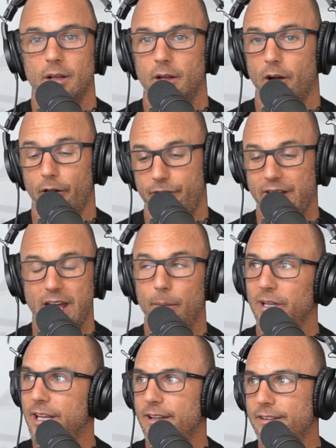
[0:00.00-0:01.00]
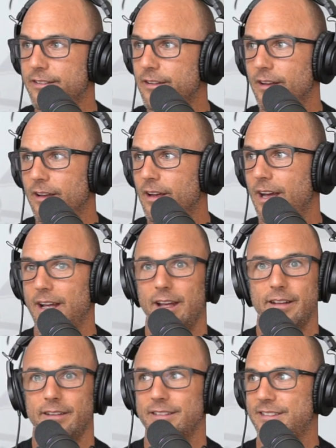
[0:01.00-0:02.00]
Our families and yeah.